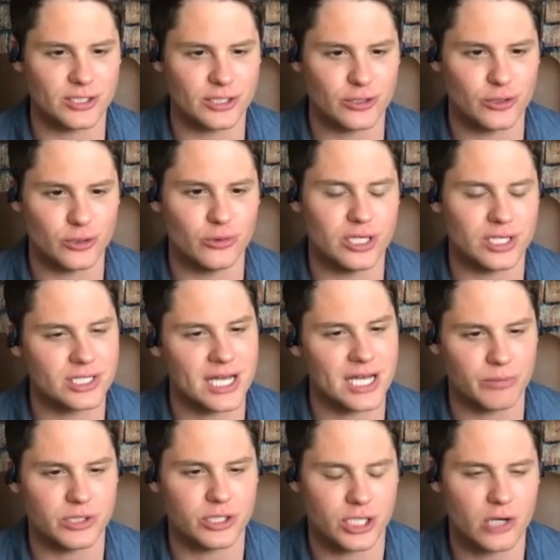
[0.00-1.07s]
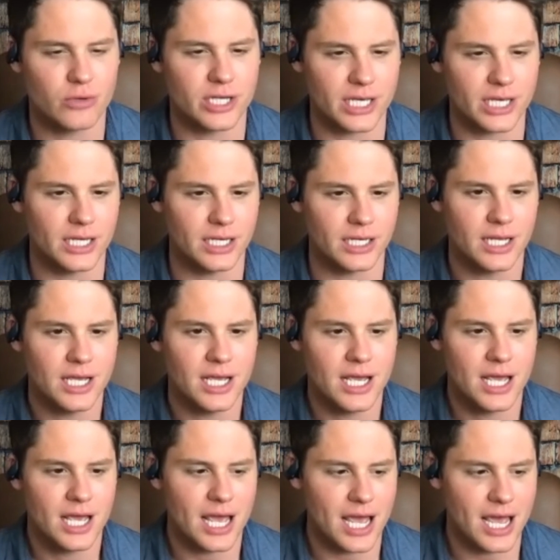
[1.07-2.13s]
do this type of show again
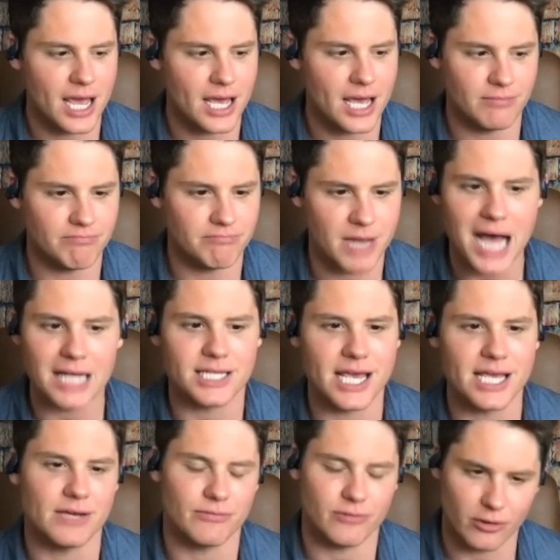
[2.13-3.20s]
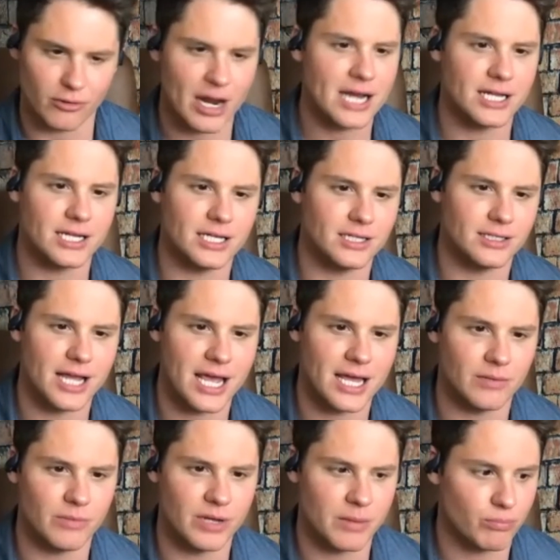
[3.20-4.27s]
and not take it for granted and
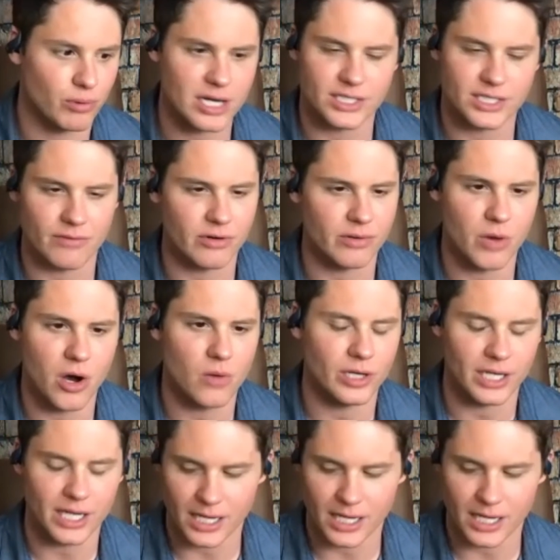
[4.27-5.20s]
embrace every moment.